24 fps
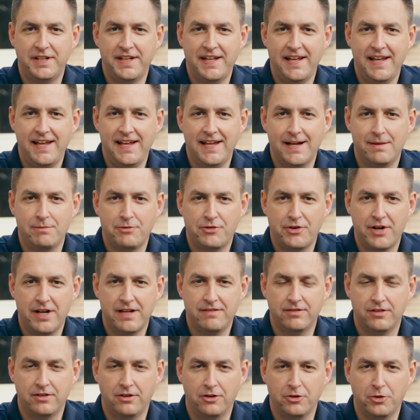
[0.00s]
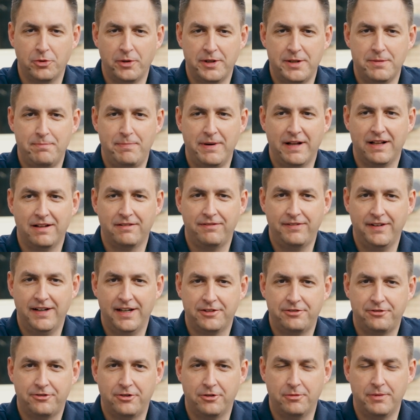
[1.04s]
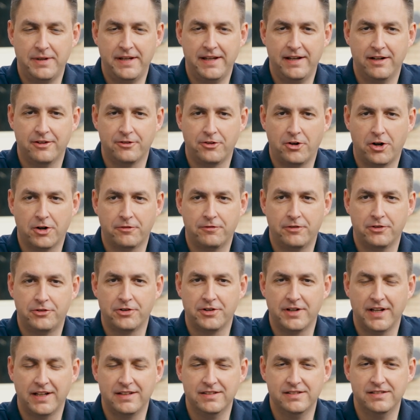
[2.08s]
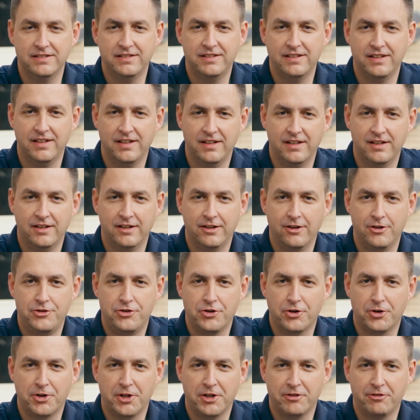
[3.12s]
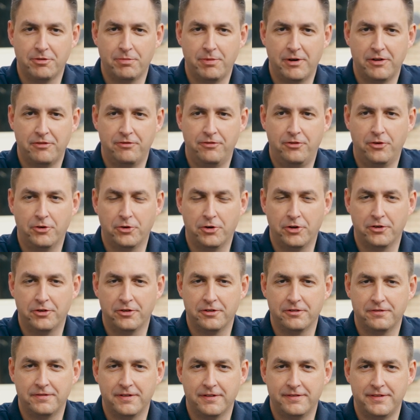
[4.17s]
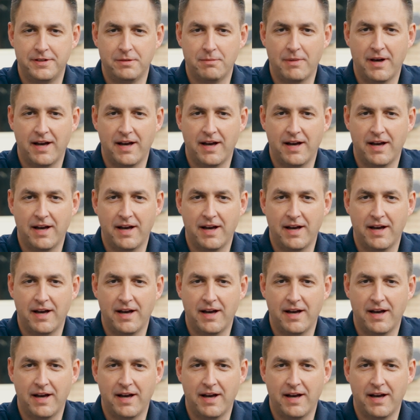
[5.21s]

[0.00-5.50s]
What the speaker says: today I'm driving all the way to Belfast from here in Hertfordshire in England, a journey of about 450